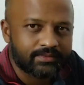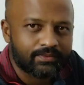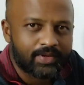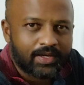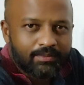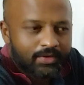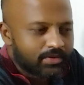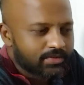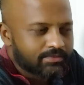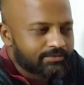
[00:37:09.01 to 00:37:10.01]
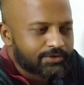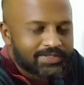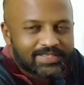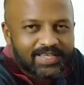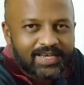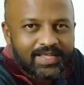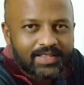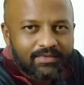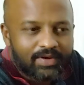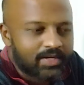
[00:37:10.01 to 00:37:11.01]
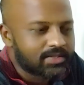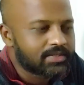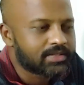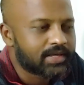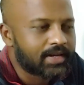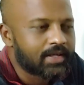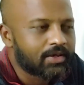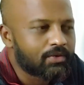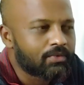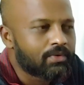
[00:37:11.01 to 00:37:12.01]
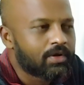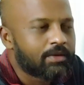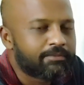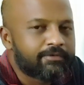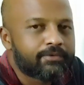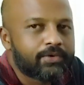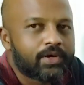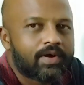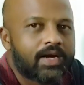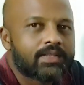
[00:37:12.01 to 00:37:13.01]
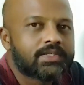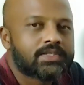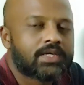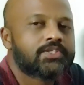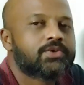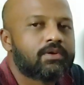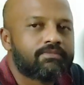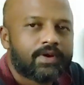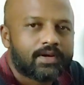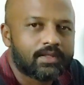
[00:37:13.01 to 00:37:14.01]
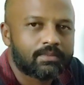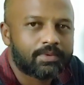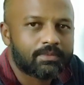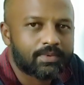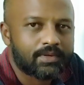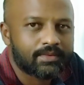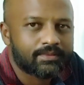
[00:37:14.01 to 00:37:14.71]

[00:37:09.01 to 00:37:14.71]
Why? Because you're just killing, the virus is killing you before you have had the chance to infect other people.